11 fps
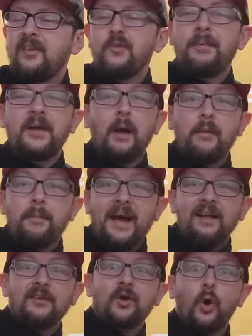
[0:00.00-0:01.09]
pick up the
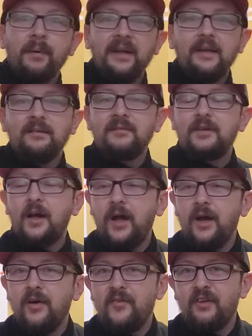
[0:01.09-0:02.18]
PAL copy
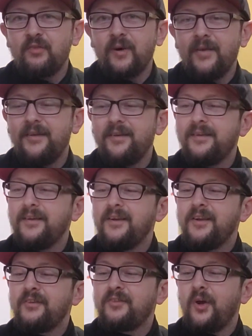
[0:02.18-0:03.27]
of this one.
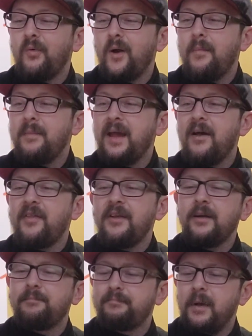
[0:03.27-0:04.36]
So yeah, I think
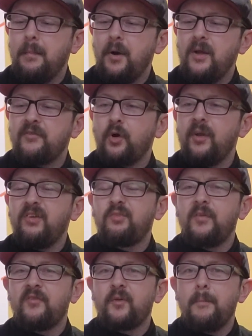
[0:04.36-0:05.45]
I might have got this
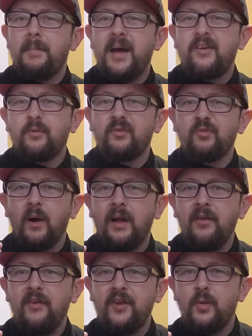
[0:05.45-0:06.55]
one from Pedder as well,
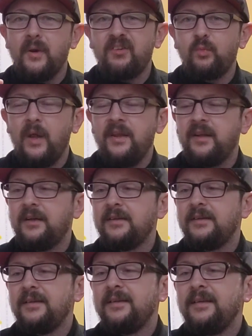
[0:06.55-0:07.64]
the US one.
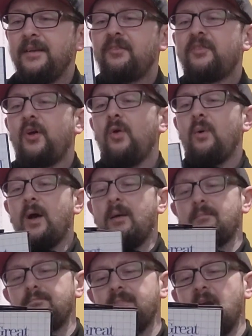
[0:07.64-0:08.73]

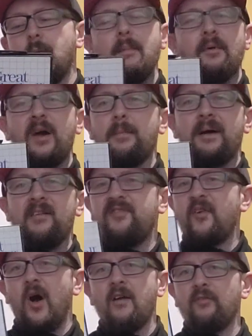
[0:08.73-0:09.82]
So yeah, I remember I had about
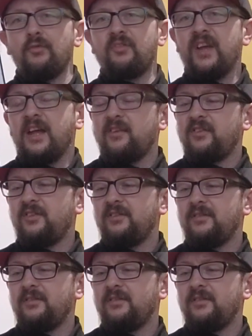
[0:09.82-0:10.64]
5 or 6